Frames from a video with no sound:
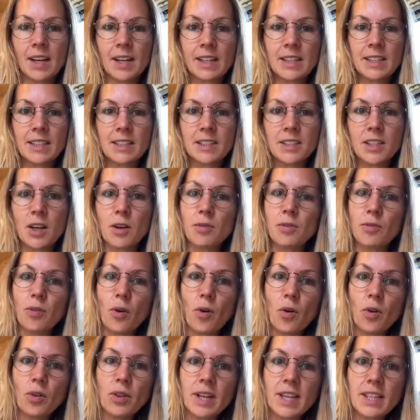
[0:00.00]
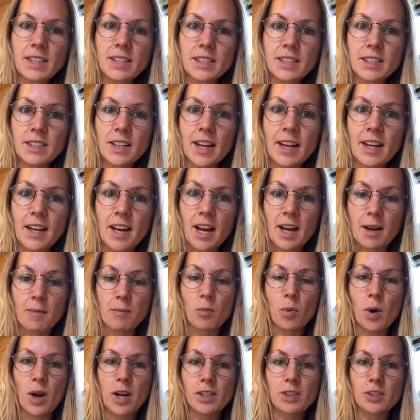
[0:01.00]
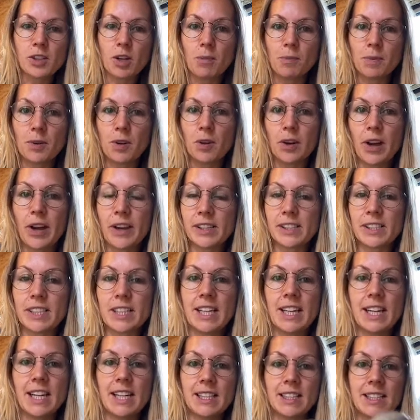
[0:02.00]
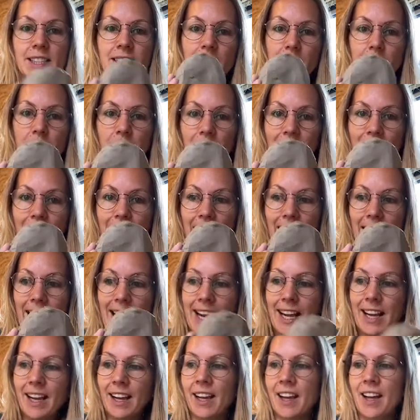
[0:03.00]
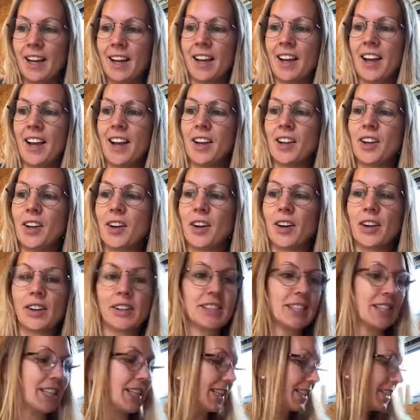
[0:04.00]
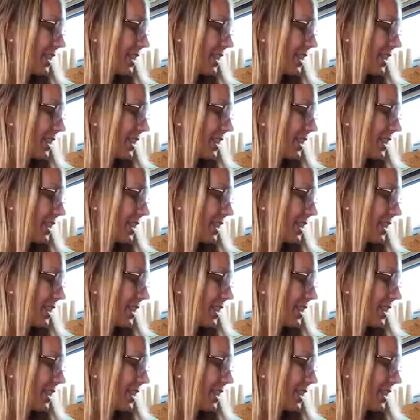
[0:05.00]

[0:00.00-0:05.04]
So for this workshop you're going to need some clay, you're going to need